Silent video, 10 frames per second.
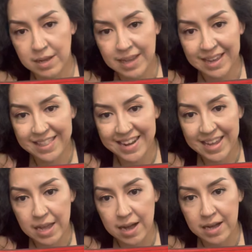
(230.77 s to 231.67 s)
and then I
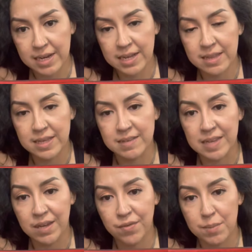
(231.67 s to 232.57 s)
got these
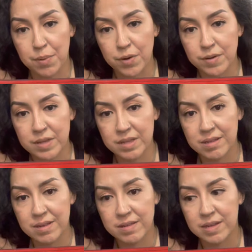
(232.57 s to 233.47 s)
Eva birds,
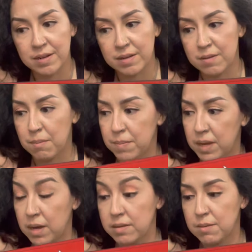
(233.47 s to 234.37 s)

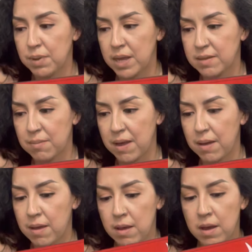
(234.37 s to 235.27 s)
symbolizing my
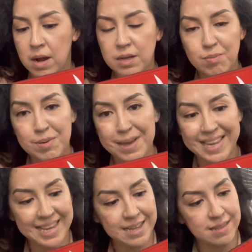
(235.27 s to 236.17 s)
husband and my
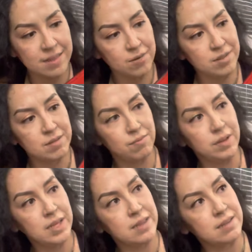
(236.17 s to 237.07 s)
kids, and there is,
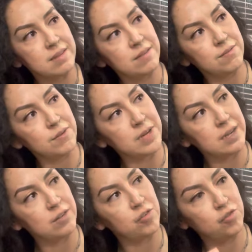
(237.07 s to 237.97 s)
look at this
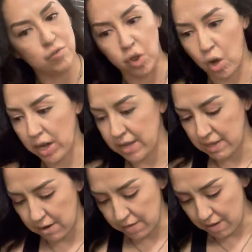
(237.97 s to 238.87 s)
freaking long ass
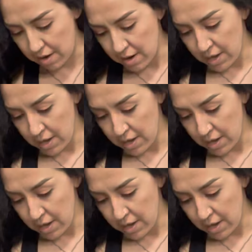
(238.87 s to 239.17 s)
hair in there.